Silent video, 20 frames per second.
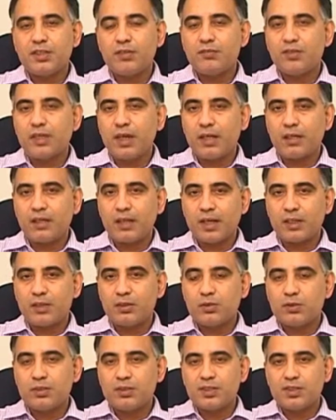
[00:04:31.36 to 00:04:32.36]
if they are
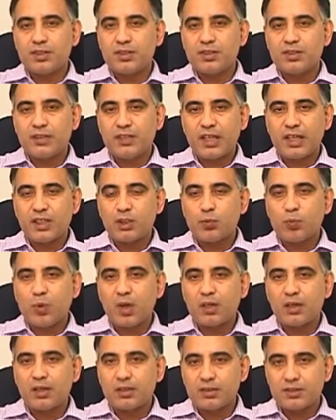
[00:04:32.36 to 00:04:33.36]
diagnosed in stage
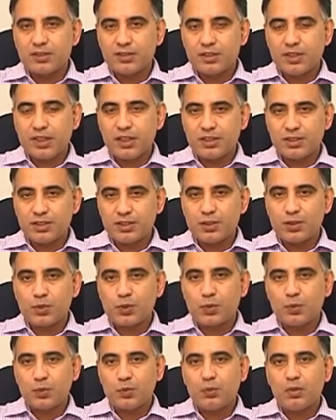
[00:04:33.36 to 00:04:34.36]
1 and stage
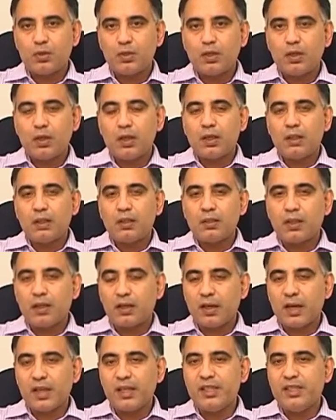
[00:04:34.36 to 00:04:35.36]
2 they
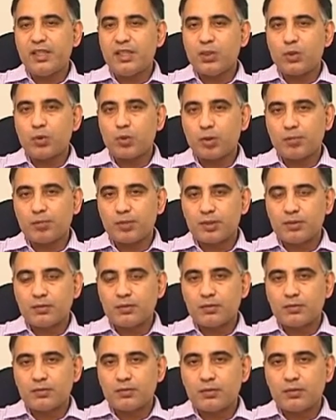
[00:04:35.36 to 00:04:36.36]
are highly curable.
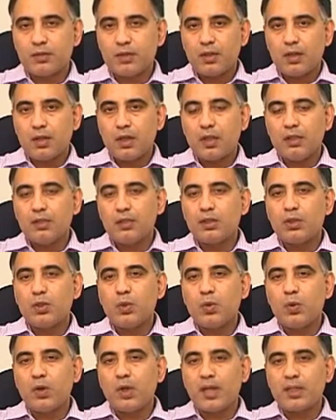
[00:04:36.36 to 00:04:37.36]
The
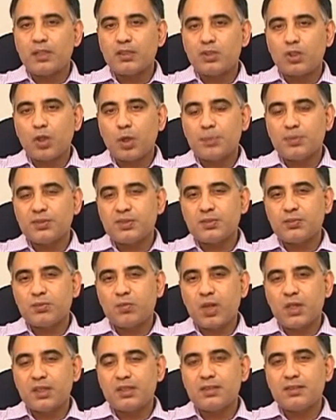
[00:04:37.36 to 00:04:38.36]
cure rate drops
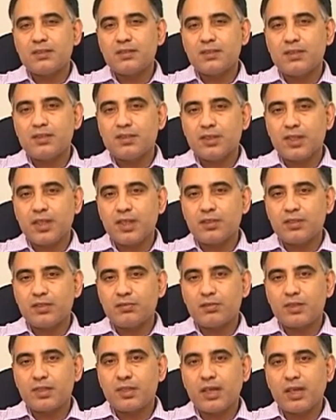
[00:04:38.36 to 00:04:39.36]
once the stage
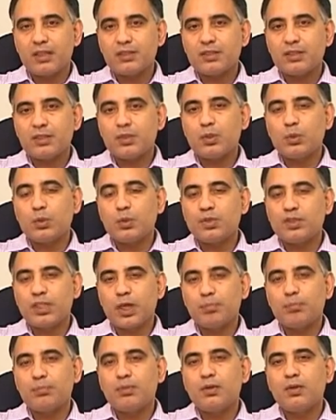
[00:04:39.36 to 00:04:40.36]
of the cancer goes
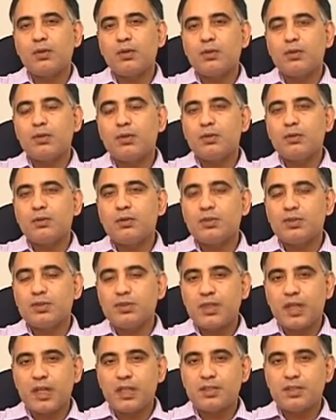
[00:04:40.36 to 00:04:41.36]
up to
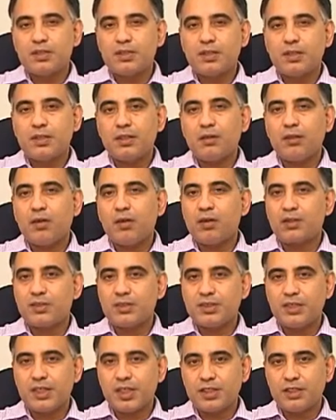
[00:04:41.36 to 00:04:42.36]
stage 3 or
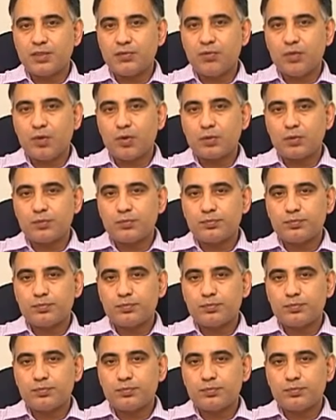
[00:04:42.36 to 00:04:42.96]
stage 4